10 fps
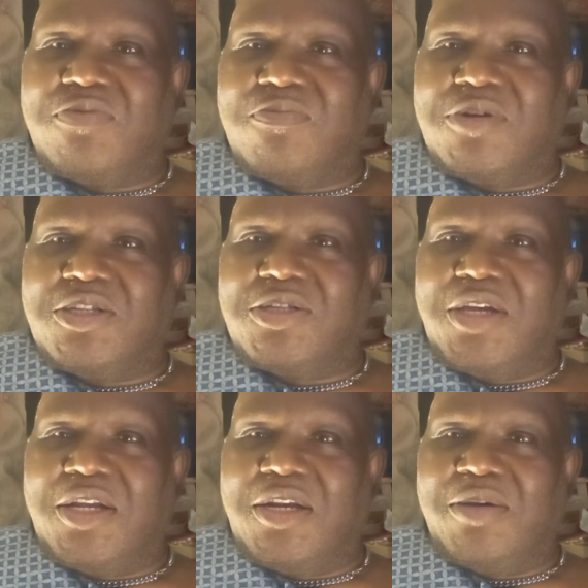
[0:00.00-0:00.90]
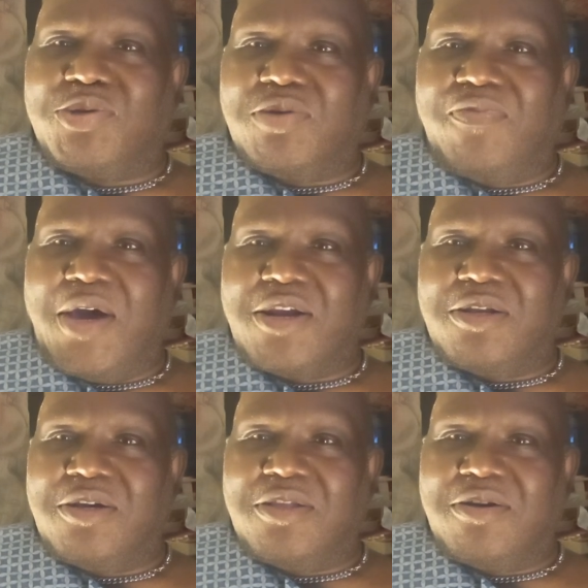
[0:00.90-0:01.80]
and runs and lives to fight
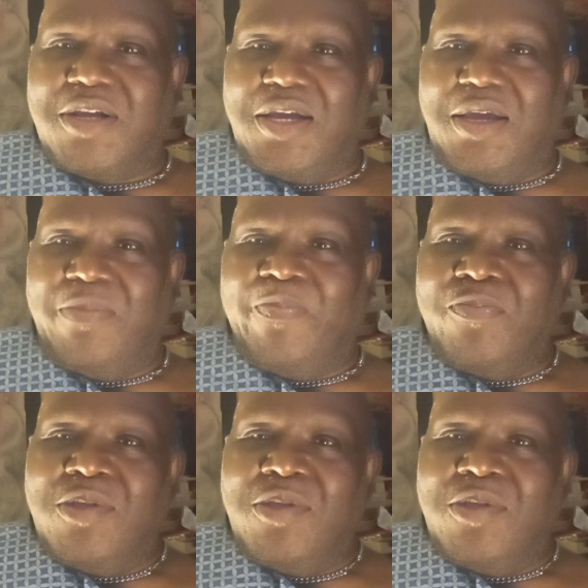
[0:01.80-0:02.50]
another day.